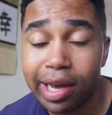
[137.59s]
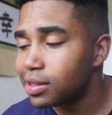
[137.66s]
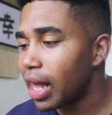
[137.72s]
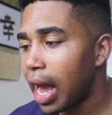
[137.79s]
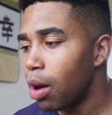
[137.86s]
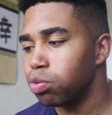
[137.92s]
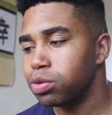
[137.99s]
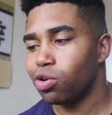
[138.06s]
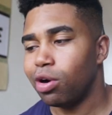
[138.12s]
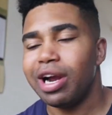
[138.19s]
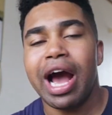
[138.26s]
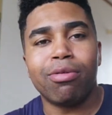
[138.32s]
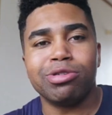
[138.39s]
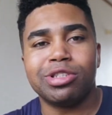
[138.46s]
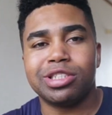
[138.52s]
That was great.
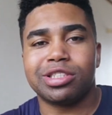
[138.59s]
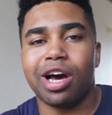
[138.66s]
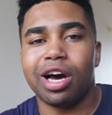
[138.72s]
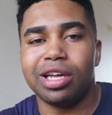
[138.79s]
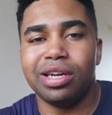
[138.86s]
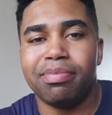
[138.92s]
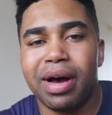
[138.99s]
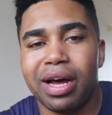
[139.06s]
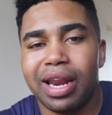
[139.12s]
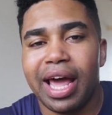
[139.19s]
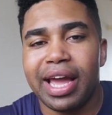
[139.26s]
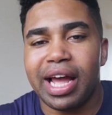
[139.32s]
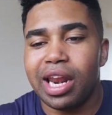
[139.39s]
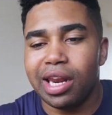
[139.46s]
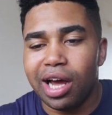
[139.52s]
I was just talking about
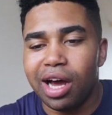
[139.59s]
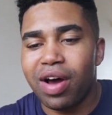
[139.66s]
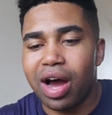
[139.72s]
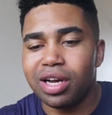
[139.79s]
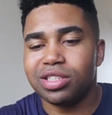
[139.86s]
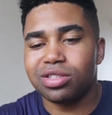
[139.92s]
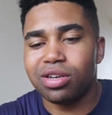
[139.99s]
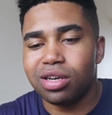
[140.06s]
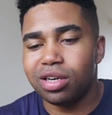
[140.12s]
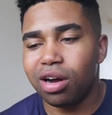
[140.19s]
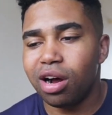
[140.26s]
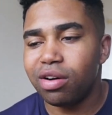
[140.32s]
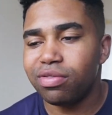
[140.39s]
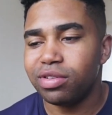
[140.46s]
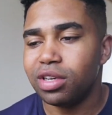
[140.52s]
like I love how he started
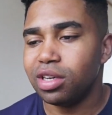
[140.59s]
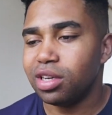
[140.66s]
off